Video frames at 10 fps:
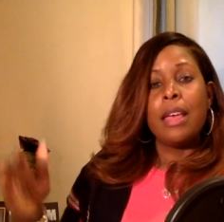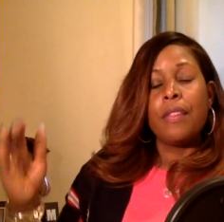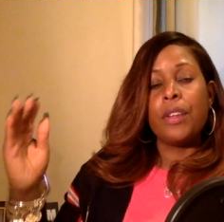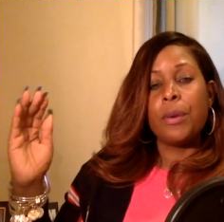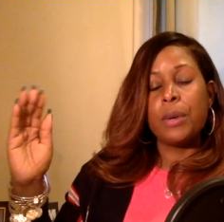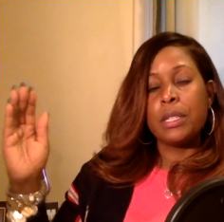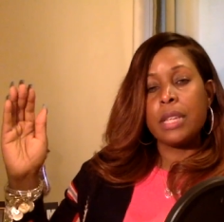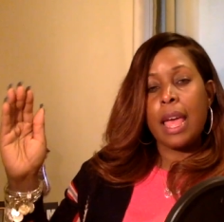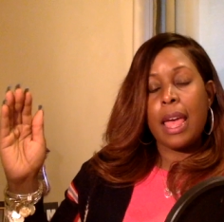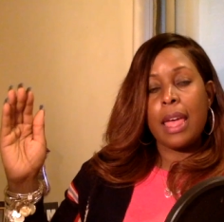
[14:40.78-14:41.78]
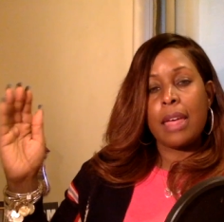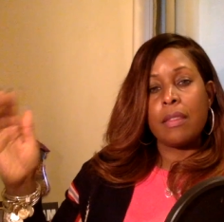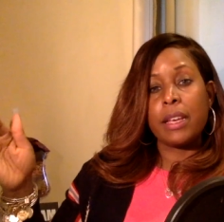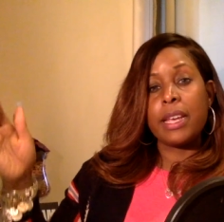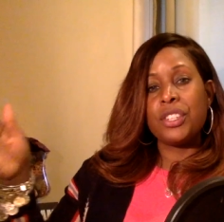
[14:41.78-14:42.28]
there was the
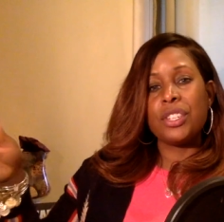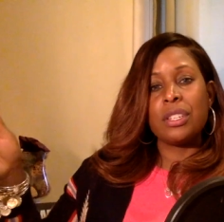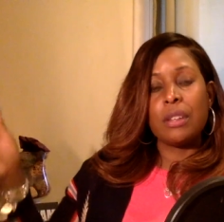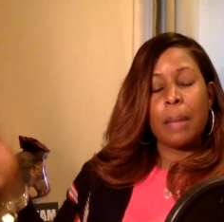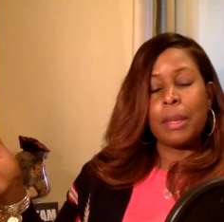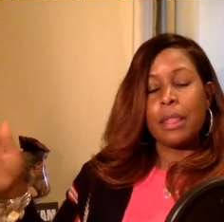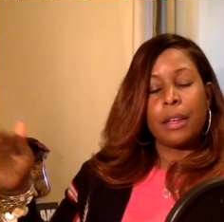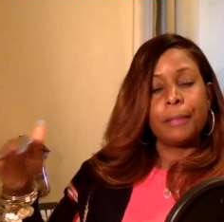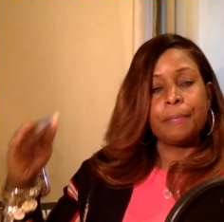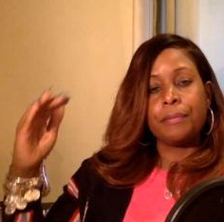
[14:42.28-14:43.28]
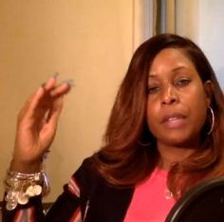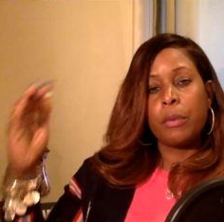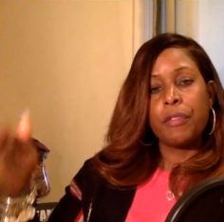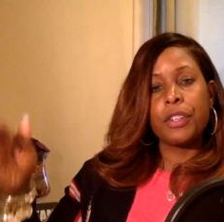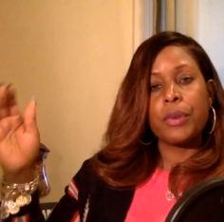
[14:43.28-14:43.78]

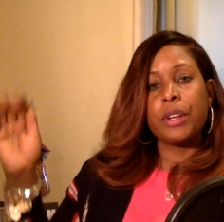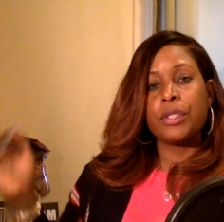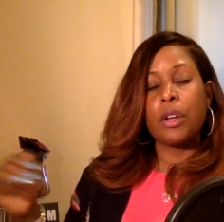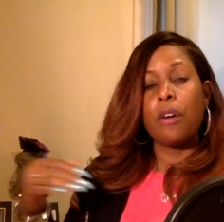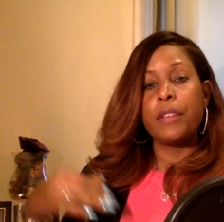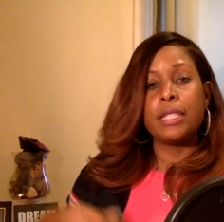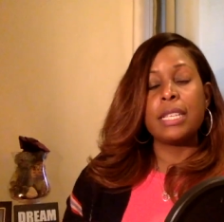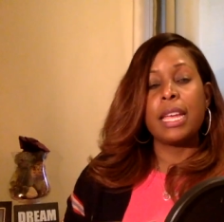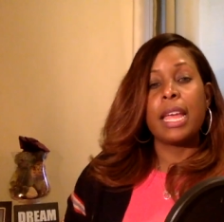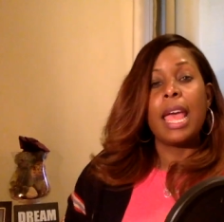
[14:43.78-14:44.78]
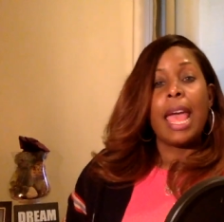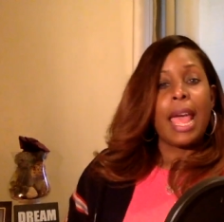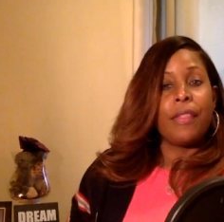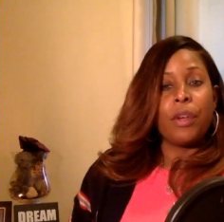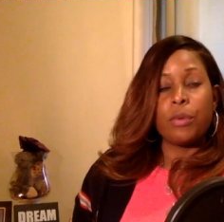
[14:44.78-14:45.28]
refrigerator, stove, and sink,
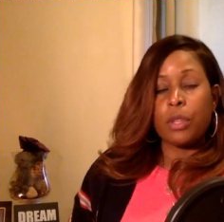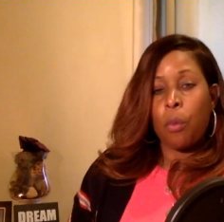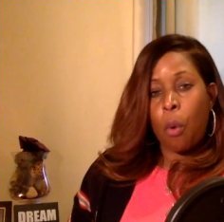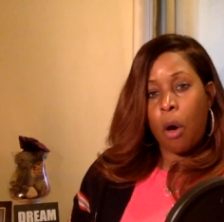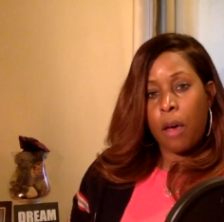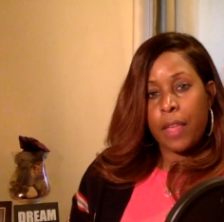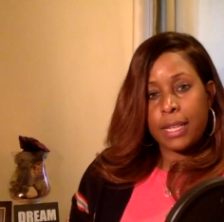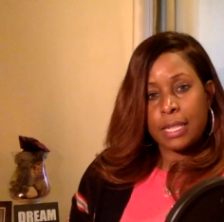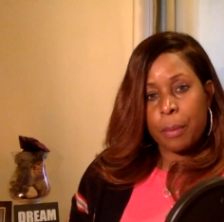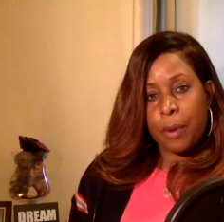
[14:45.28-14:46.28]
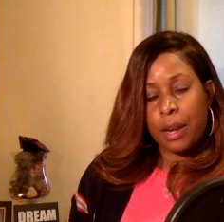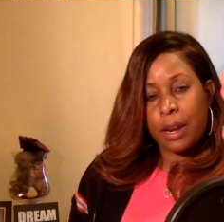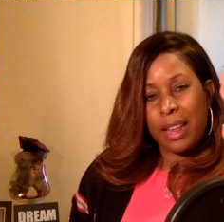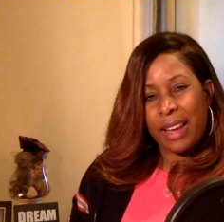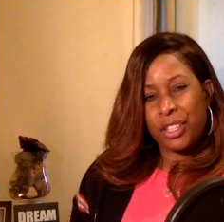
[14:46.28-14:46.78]
and there was a wall that separated
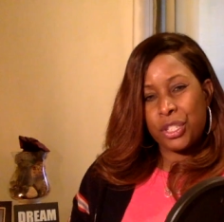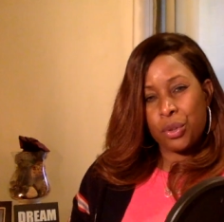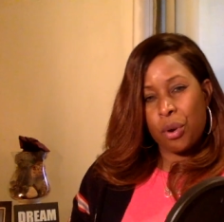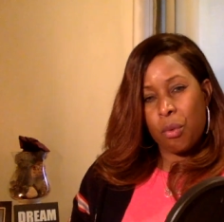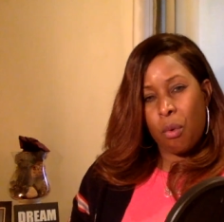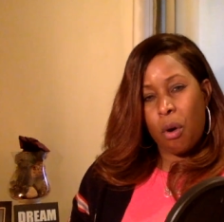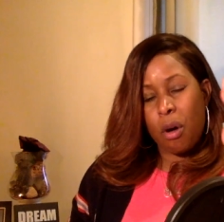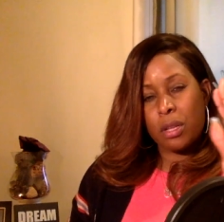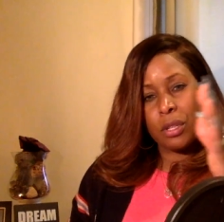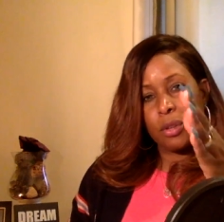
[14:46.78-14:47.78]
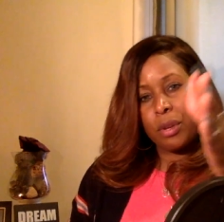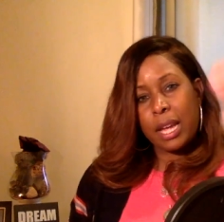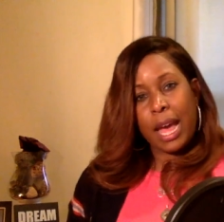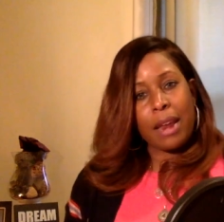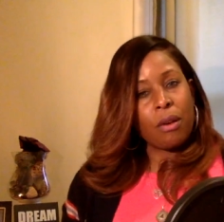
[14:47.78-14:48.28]
it, like a short wall, so you
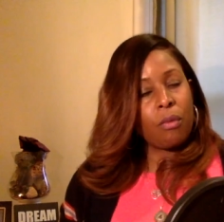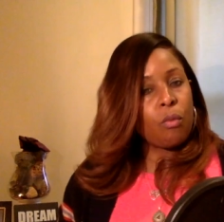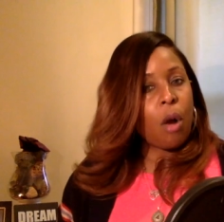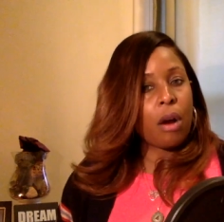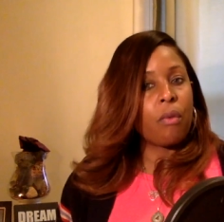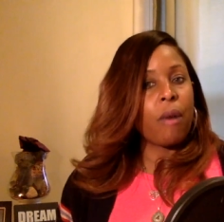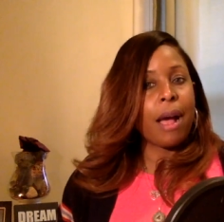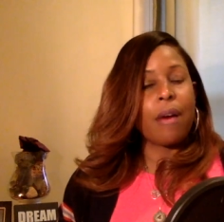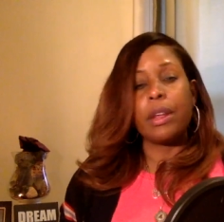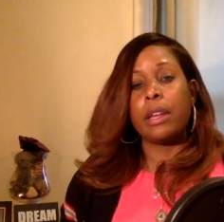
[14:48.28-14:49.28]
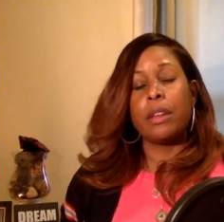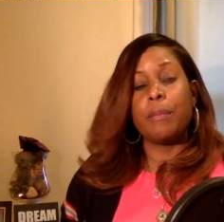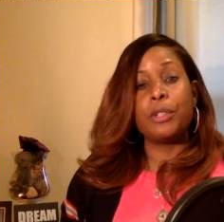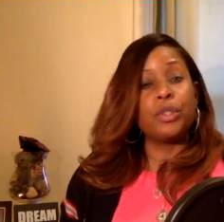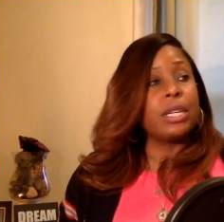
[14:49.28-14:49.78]
could kind of walk around,
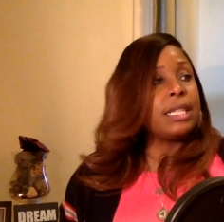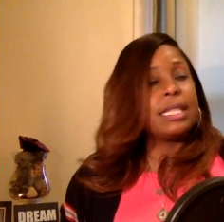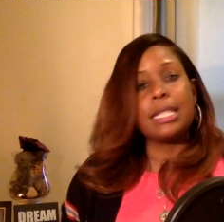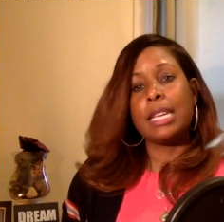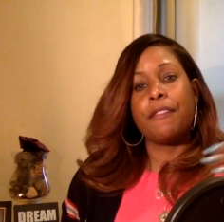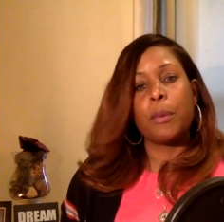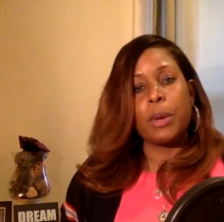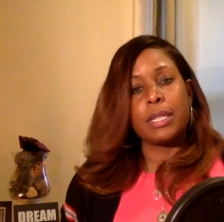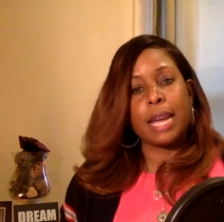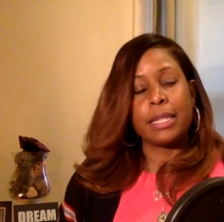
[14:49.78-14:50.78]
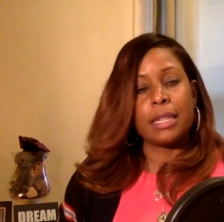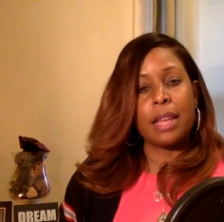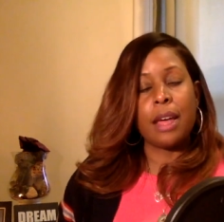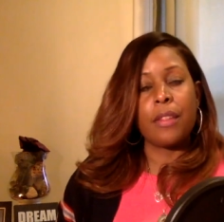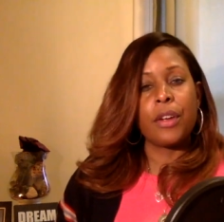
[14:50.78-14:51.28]
but you couldn't see from one side to
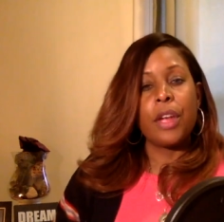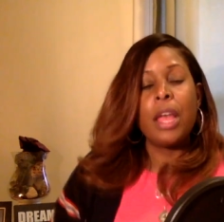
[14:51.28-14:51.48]
the other.